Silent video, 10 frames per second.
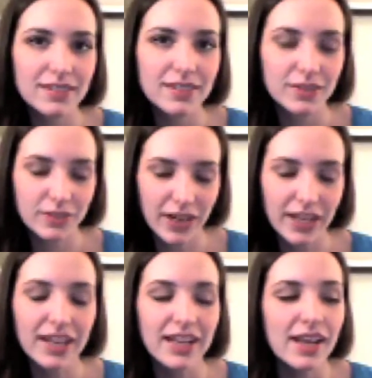Right.
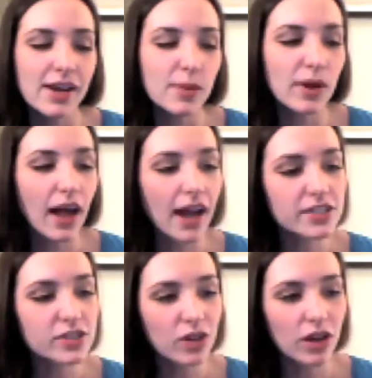Well, I
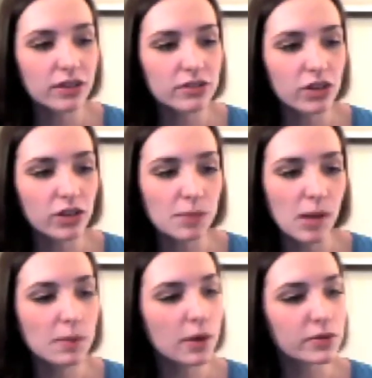saw Chuckleball
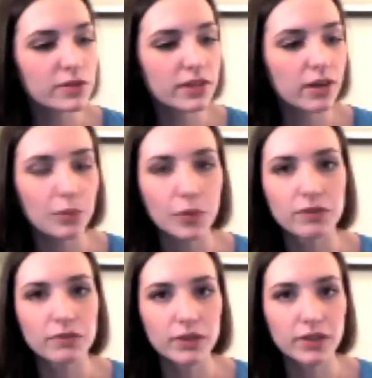posted on one of
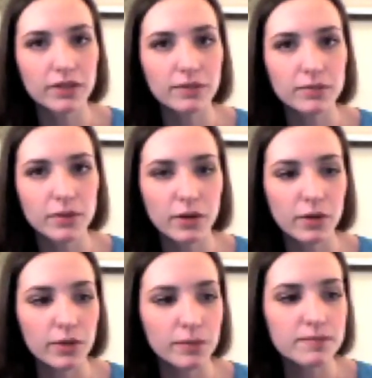the
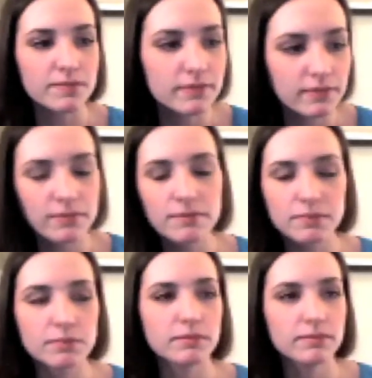
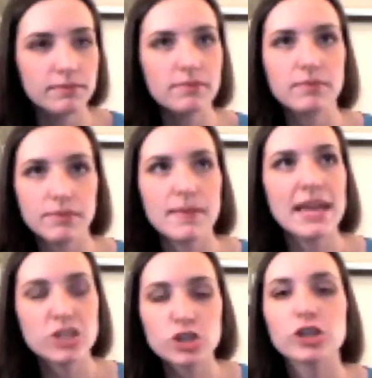
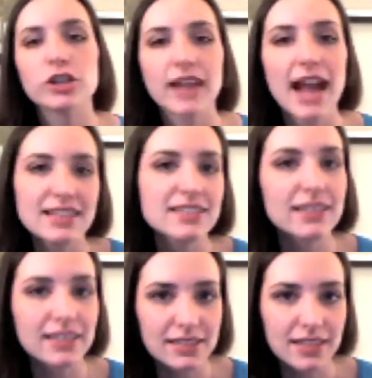major casting
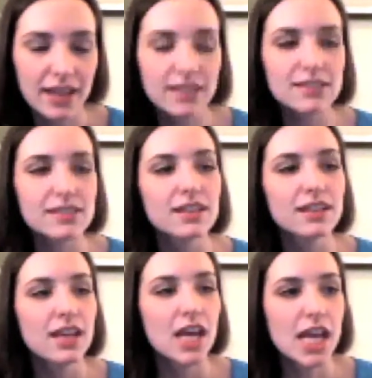sites. Mm-hmm.
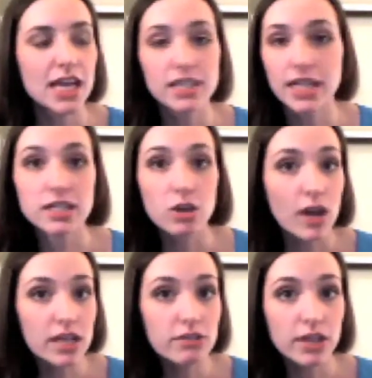And I didn't know
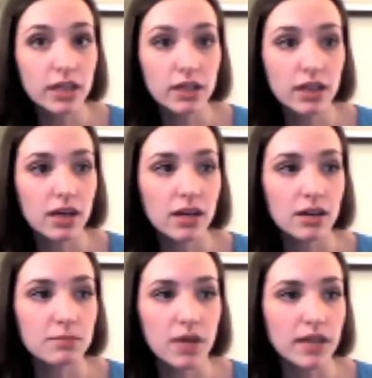anything.
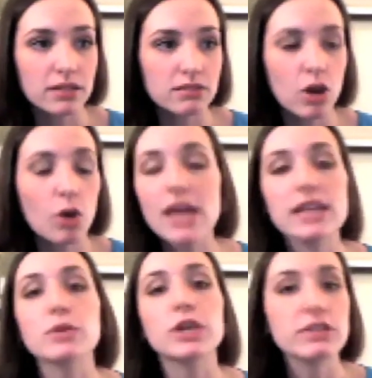I didn't know
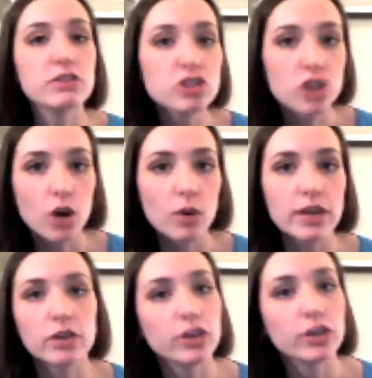anyone show.
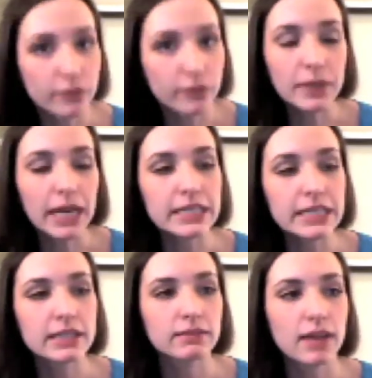I'd heard of it, but
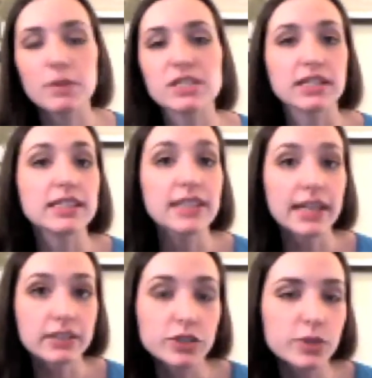I wasn't
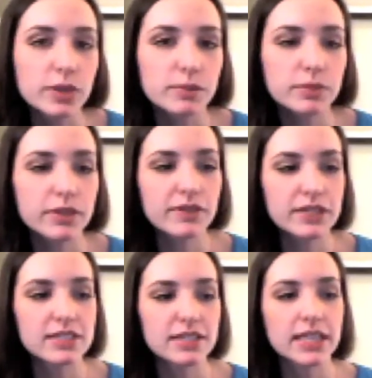connected to it
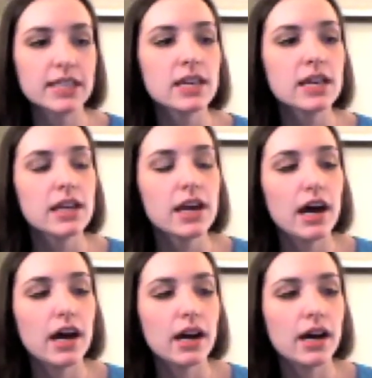previously.
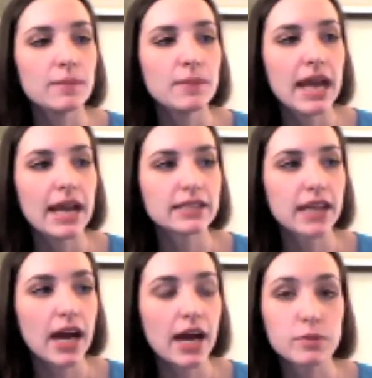And
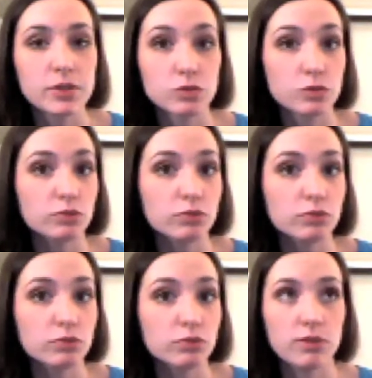I was
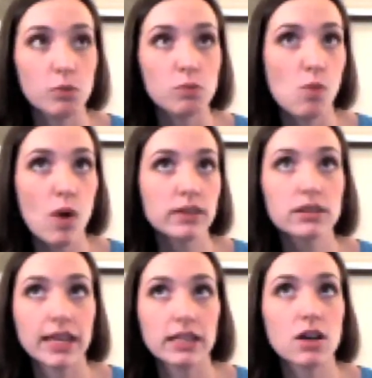the one
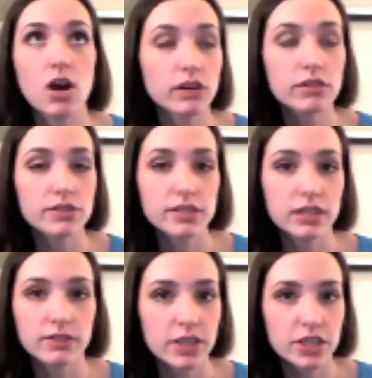cardinal
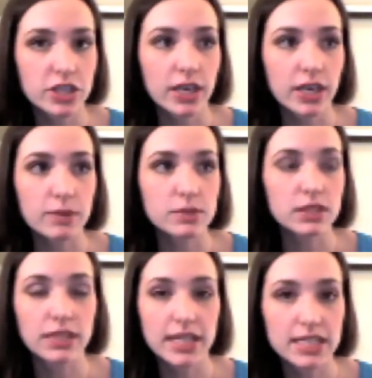sin of auditioning. I was
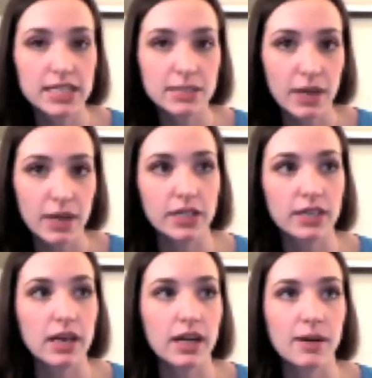late to my audition.
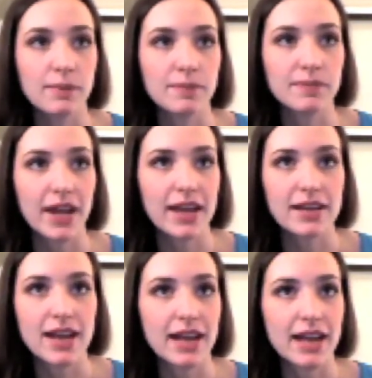I had
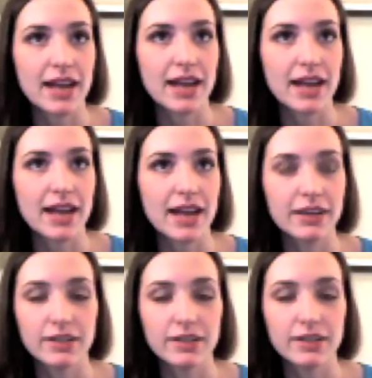a
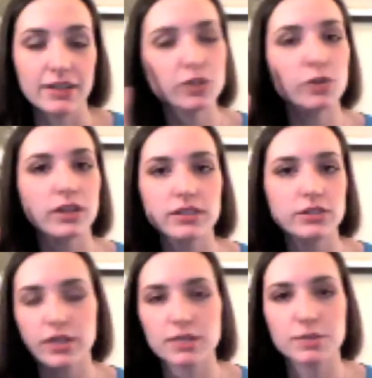typical New York
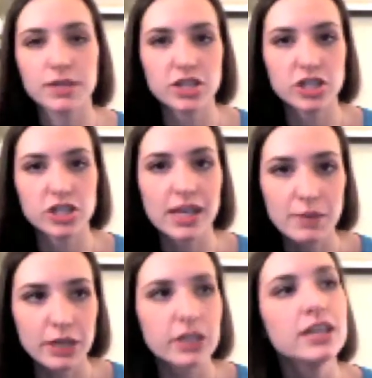transportation
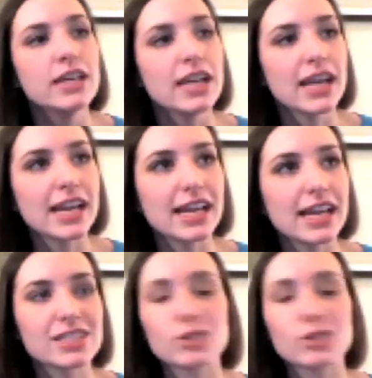nightmare, and so I